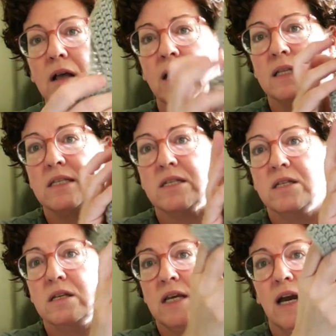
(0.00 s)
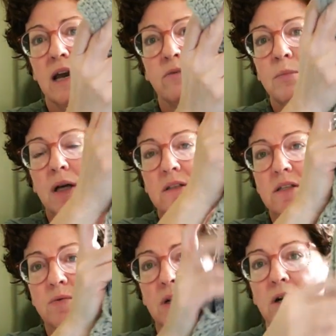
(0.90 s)
least, yeah, I haven't blocked this
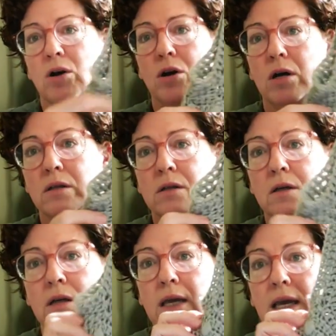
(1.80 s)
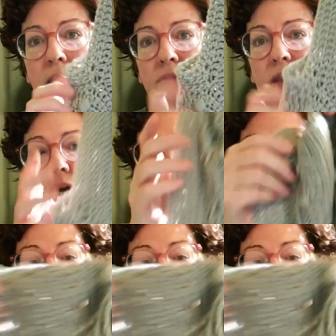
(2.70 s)
one at all. And then,